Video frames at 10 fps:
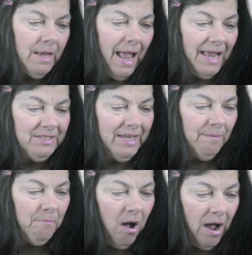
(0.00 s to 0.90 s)
as
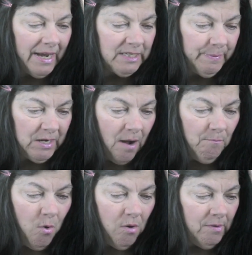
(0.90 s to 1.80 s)
their minds become
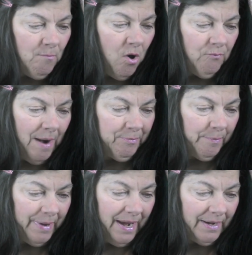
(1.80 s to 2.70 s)
more and more
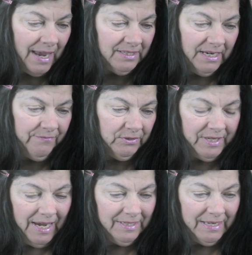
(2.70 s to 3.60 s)
reprobate as evil
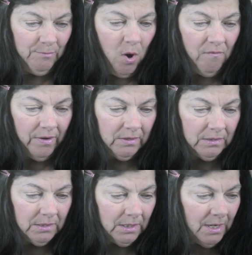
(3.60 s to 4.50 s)
takes them over.
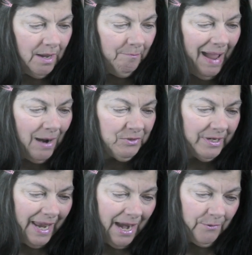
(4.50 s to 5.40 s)

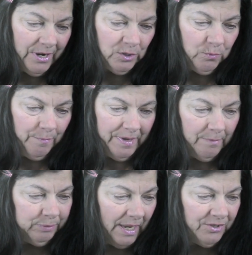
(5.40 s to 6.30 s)
Mountain areas will be the
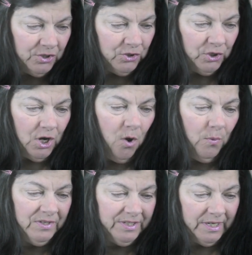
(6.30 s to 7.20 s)
places to go
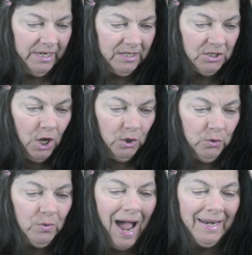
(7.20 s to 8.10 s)
where cities
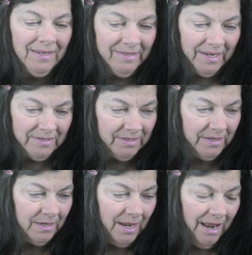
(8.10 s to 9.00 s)
do not
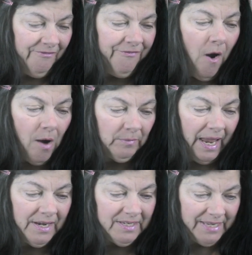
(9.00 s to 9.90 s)
exist and
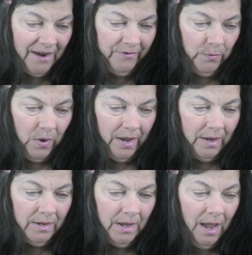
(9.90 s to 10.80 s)
farmland is
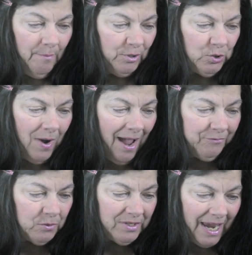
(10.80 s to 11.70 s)
everywhere. But you
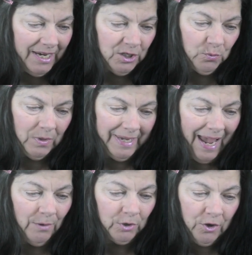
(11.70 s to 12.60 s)
have to take into
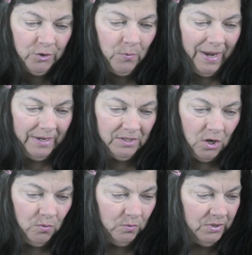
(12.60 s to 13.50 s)
account earthquake
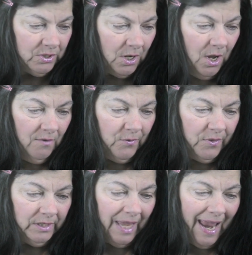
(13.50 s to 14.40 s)
zones, for
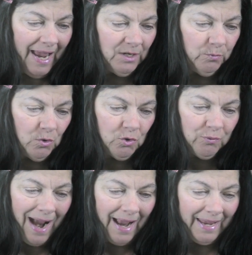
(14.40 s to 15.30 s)
the land will
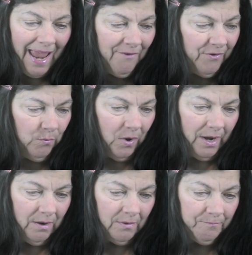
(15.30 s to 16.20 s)
crack
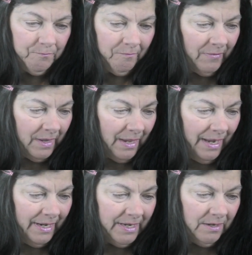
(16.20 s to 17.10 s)
everywhere
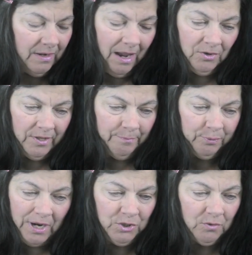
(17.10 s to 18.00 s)
and it can, under the
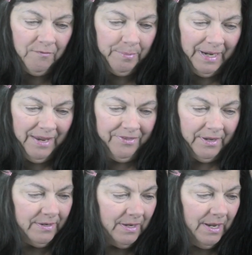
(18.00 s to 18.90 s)
pressure of beneath
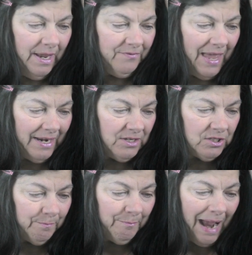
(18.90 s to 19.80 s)
it that
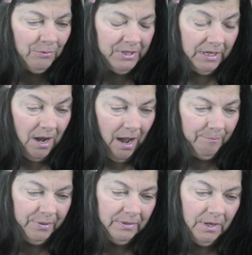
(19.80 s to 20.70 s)
is mounting
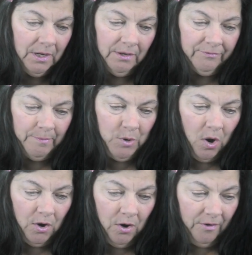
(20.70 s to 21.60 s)
up from
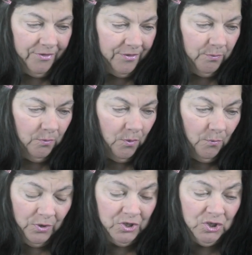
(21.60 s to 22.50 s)
your earth,
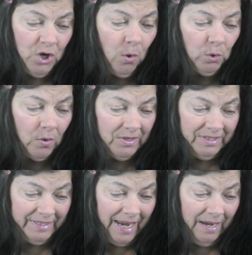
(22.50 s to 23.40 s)
which is no longer
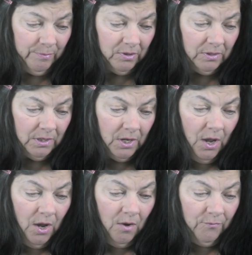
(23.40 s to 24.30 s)
stable,
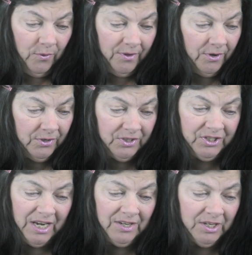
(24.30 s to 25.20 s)
for the
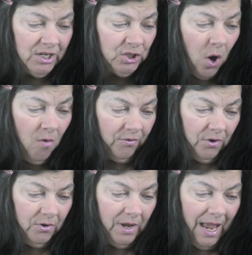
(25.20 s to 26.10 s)
season is
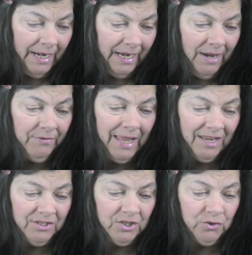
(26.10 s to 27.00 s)
over and evil
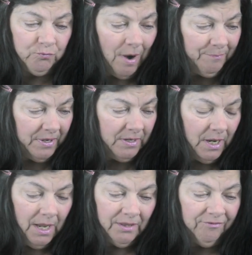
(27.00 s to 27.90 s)
has disrupted
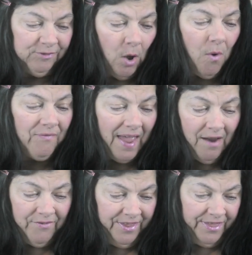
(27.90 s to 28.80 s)
the flow of
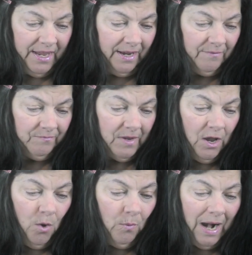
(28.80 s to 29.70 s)
everything.
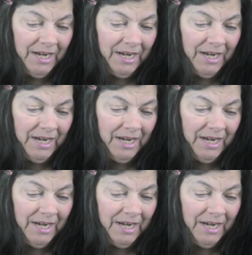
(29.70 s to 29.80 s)
When